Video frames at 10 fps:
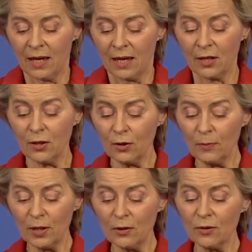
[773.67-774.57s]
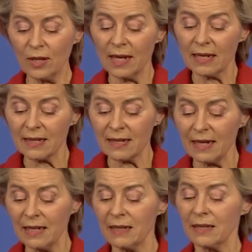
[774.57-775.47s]
The European Union has
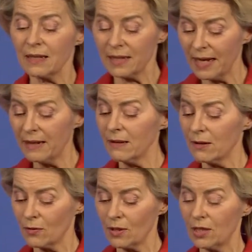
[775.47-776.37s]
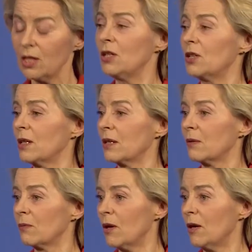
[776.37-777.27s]
signed 10 strategic
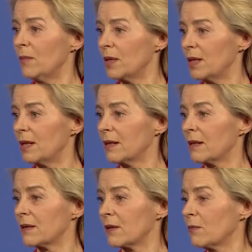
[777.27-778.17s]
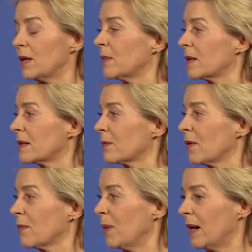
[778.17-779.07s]
raw materials agreements
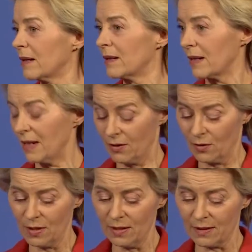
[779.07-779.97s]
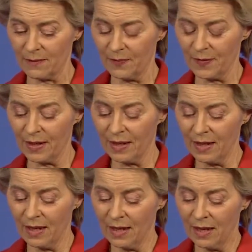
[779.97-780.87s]
with partner countries.
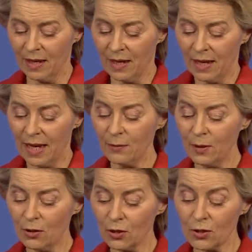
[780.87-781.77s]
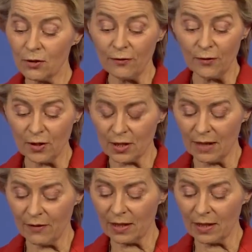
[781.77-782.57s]
And we launched the first ever